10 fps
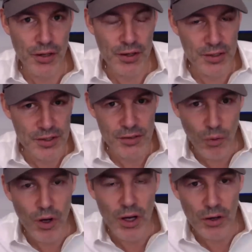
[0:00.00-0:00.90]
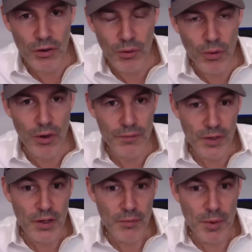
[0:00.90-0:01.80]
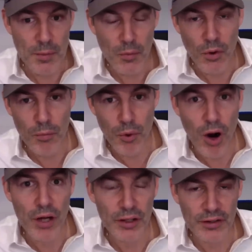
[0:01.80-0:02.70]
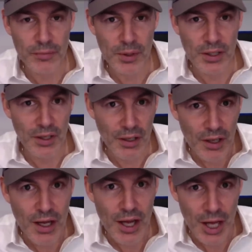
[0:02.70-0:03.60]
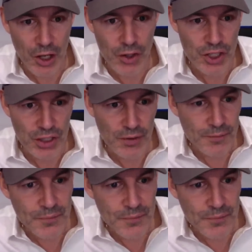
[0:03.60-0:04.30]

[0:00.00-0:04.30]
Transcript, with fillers: And this is oil, or maybe more broadly speaking, energy.